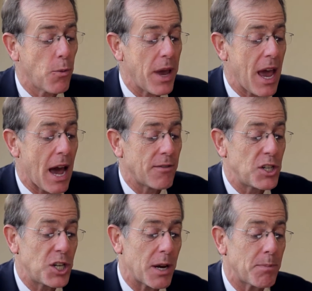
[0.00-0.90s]
we have
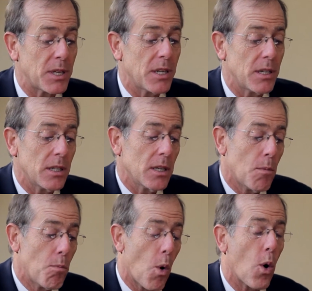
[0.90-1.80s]
shipped
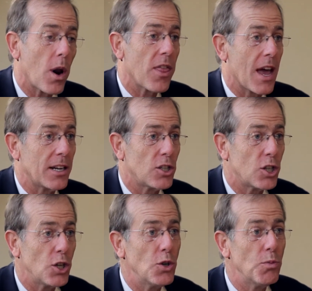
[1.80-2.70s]
more than
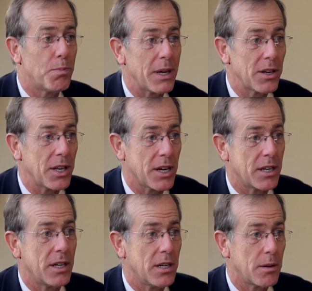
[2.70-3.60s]
2 billion
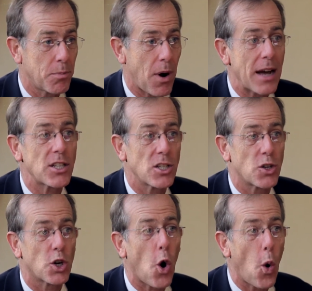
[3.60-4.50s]

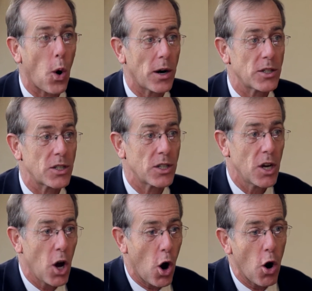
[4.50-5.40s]
processor cores
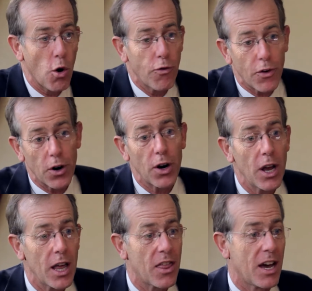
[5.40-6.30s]
over
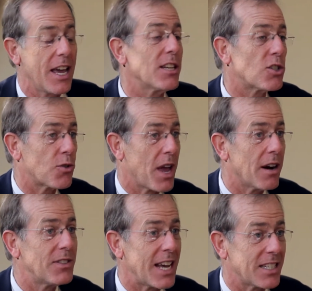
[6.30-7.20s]
the history
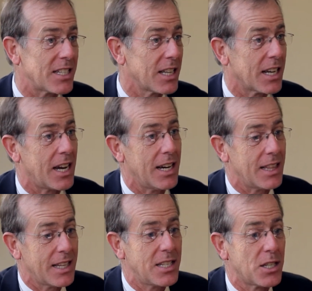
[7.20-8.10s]
of Tensilica.
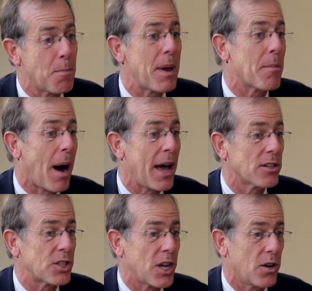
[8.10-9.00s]
This is a big
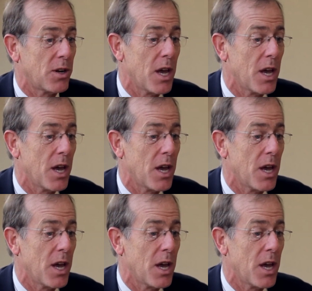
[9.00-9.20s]
milestone